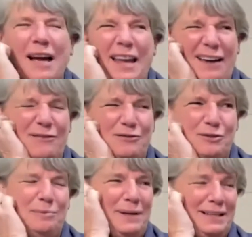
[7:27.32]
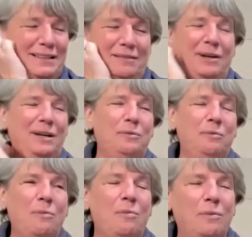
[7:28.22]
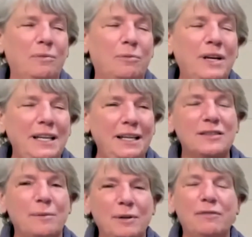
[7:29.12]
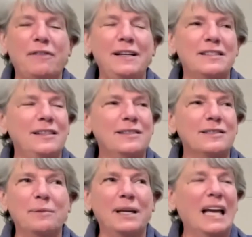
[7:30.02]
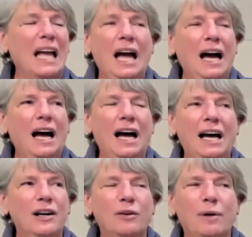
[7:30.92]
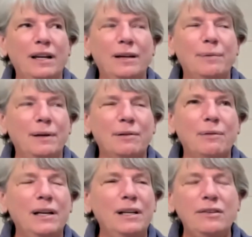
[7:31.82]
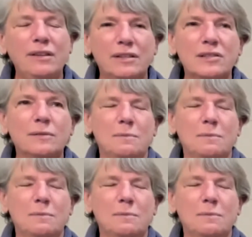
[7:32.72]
have to admit, well, reading some of the fight scenes, I'm like, I don't know why anybody would want to do this.